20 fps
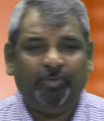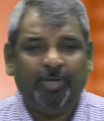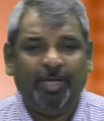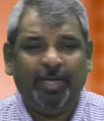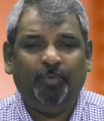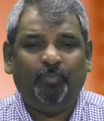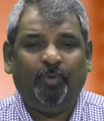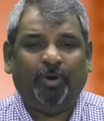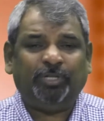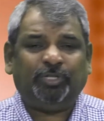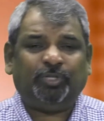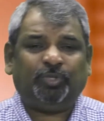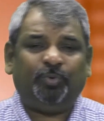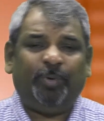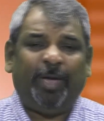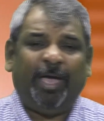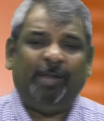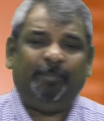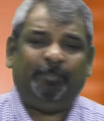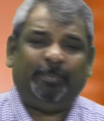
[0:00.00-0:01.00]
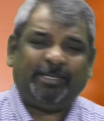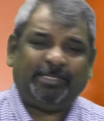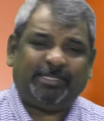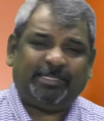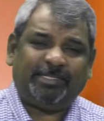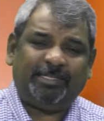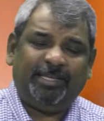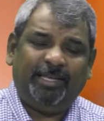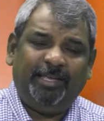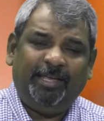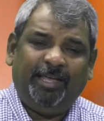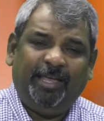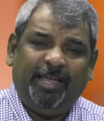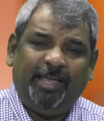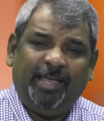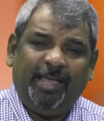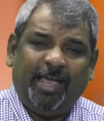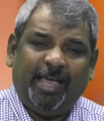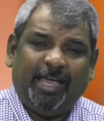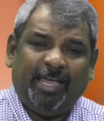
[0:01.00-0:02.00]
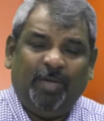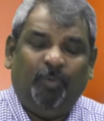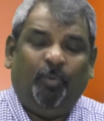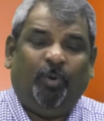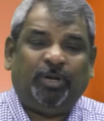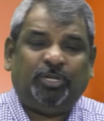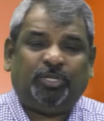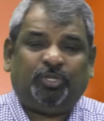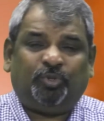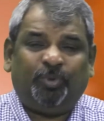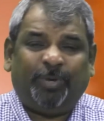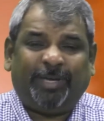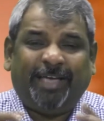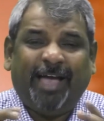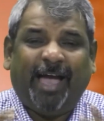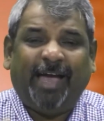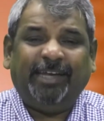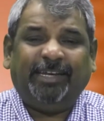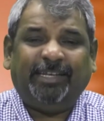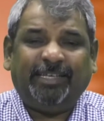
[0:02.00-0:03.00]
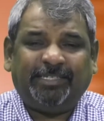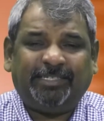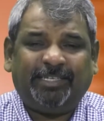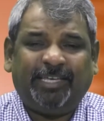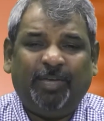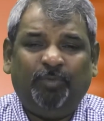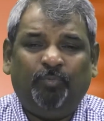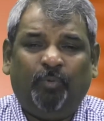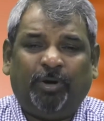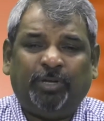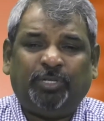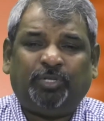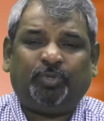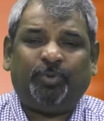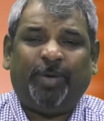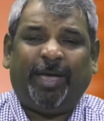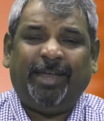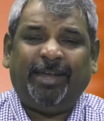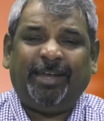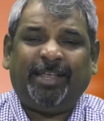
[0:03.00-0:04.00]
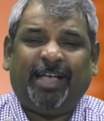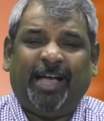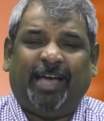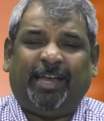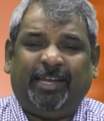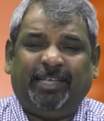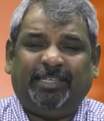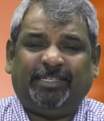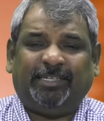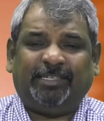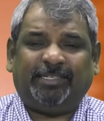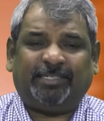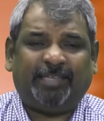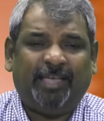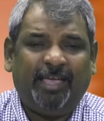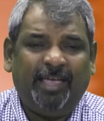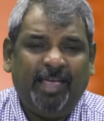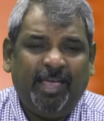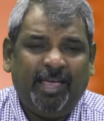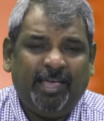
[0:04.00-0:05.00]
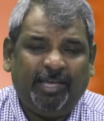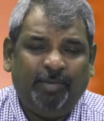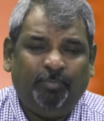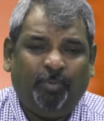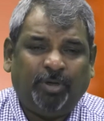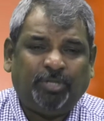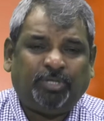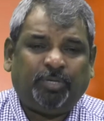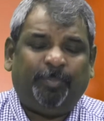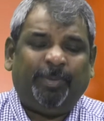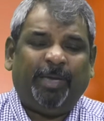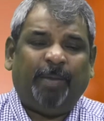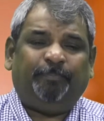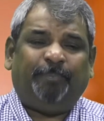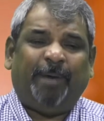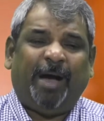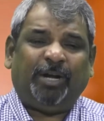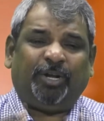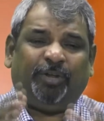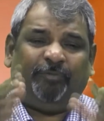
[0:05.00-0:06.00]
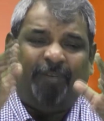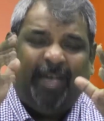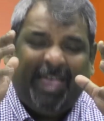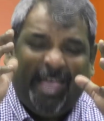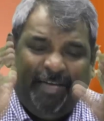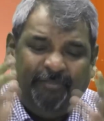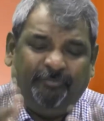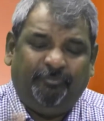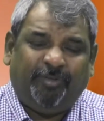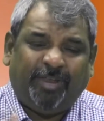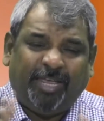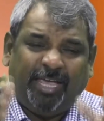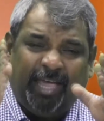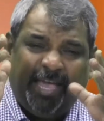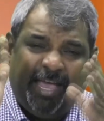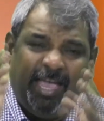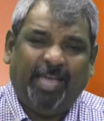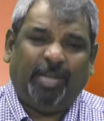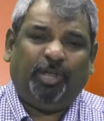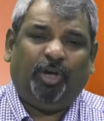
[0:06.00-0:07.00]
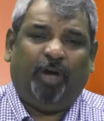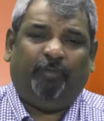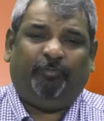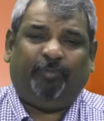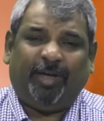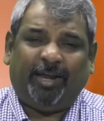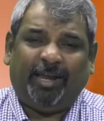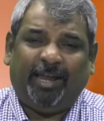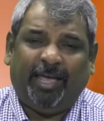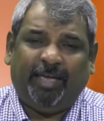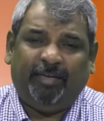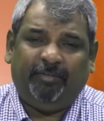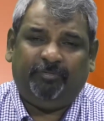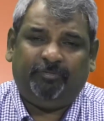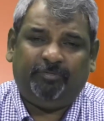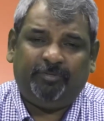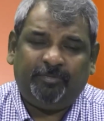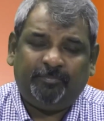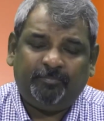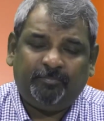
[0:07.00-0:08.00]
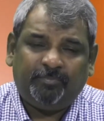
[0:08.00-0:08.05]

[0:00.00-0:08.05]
He wants to help us. He wants to guide us. He wants to encourage us. He wants to be a part of every area of our life